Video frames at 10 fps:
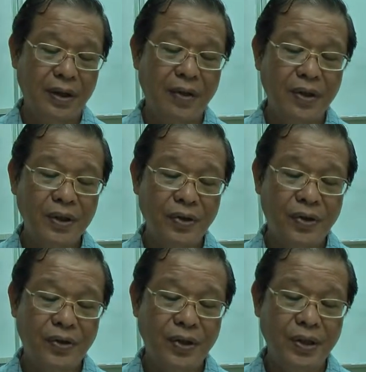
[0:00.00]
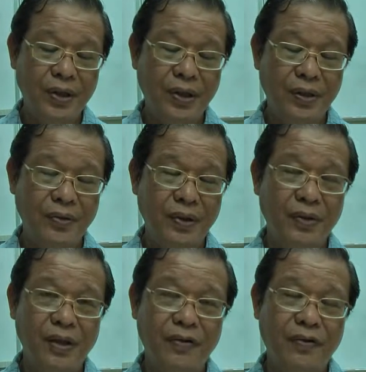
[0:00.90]
Now what's interesting here,
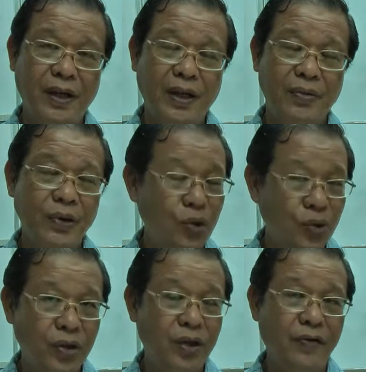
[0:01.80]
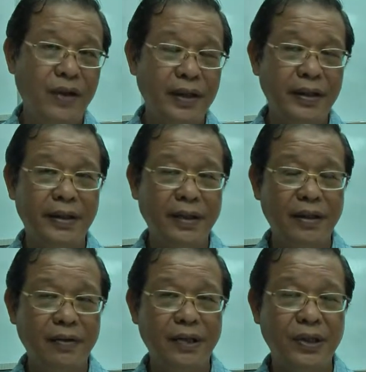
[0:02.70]
we usually find this
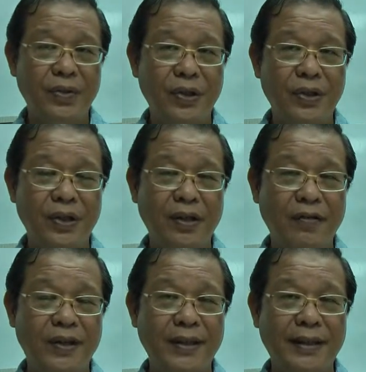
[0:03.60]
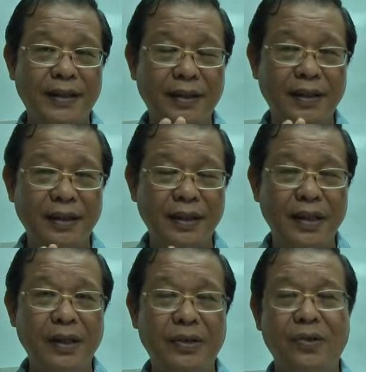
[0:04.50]
kind of sequence in the first
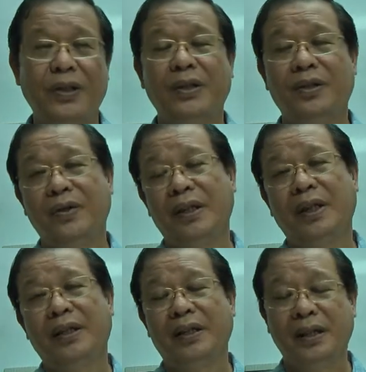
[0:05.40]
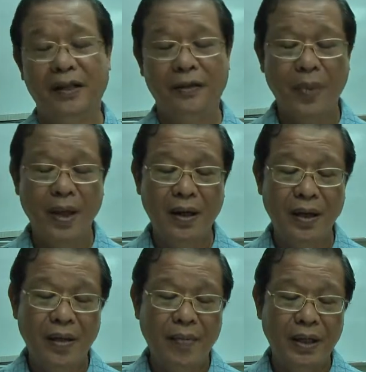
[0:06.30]
13 suttas of Digha Nikaya.
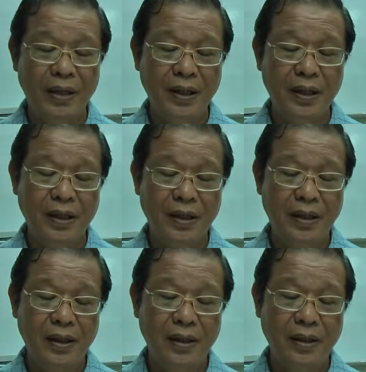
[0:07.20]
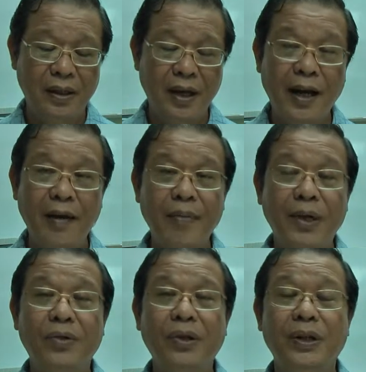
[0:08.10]
But here in
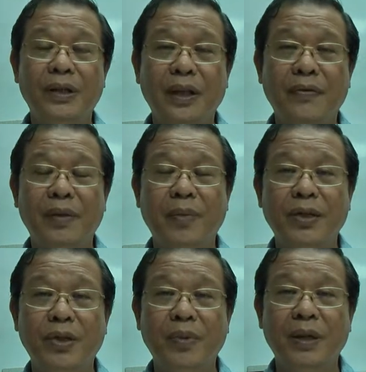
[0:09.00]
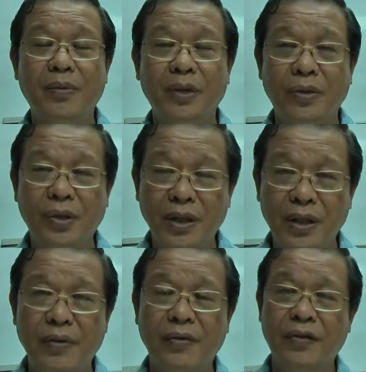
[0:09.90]
M27, Majjhima number
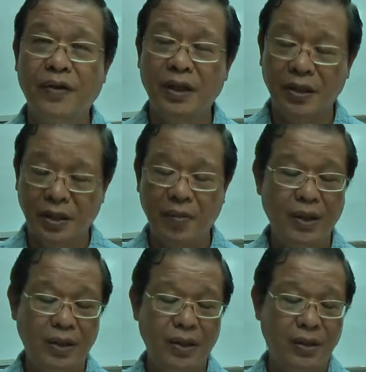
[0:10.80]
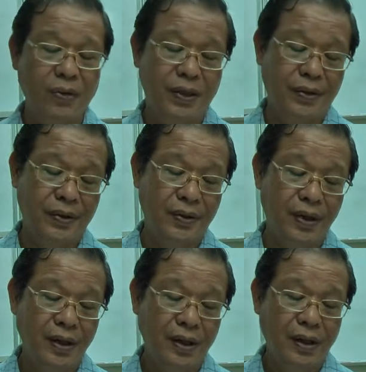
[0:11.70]
27, we find a similar sequence.
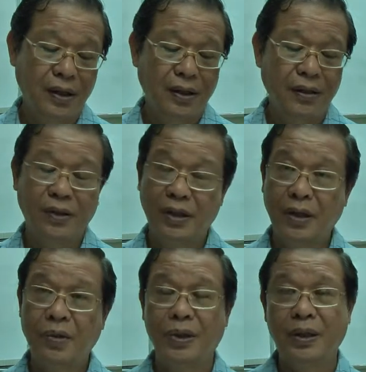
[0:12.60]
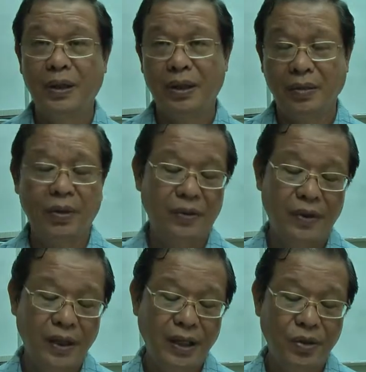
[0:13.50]
So in other words, this sequence is
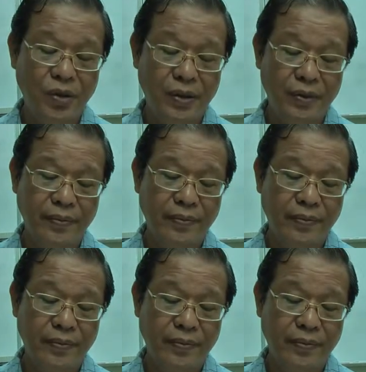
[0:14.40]
very ancient.